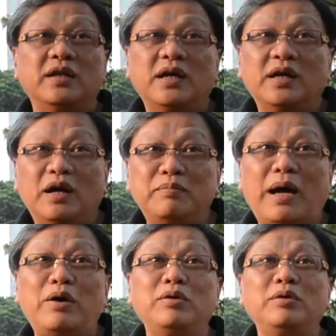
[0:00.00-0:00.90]
the
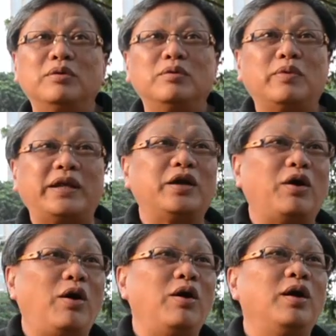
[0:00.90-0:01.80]
amount, what they
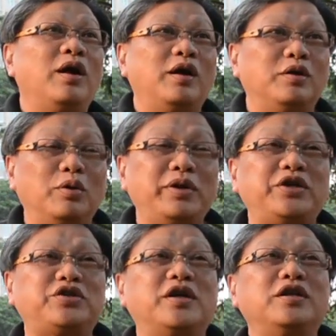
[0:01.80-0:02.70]
call
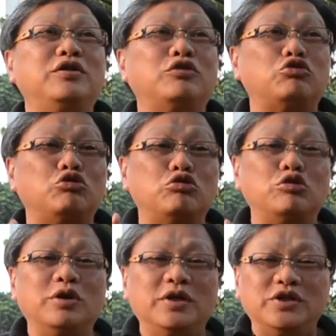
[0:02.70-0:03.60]
donation
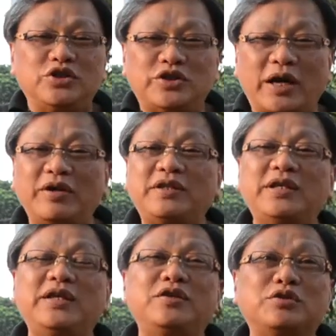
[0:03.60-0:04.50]
to
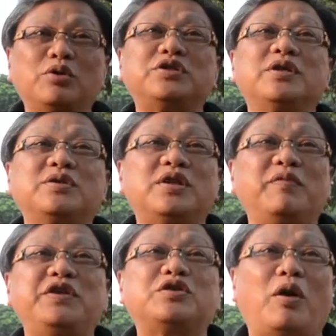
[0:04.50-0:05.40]
charity social
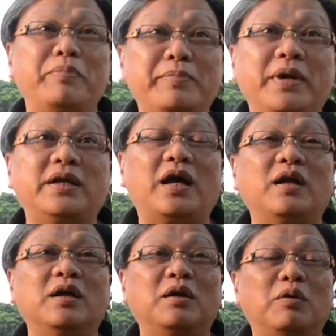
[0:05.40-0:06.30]
service commitment,
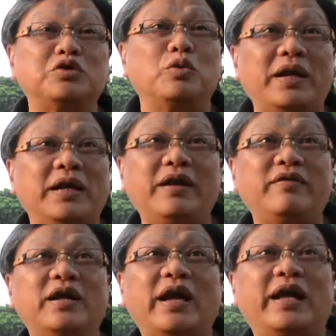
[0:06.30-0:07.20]
was
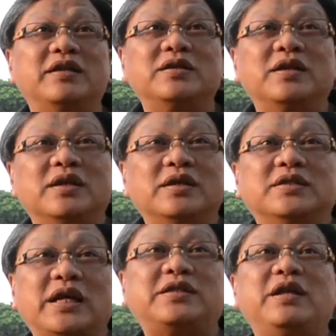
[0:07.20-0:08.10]

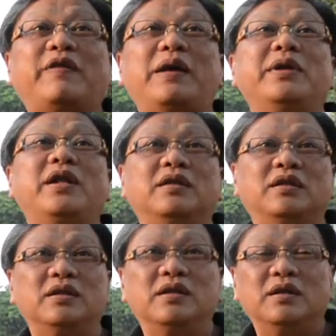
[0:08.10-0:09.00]
165 million.
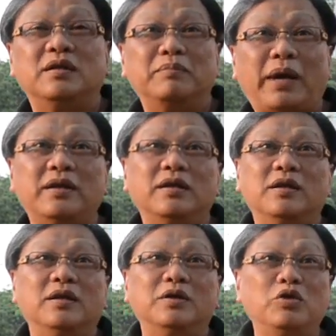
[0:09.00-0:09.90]
But
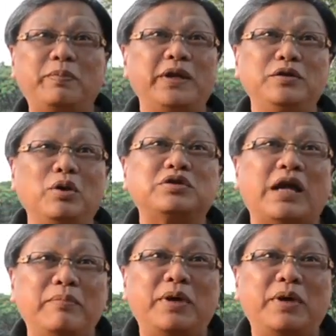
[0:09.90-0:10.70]
nobody knows how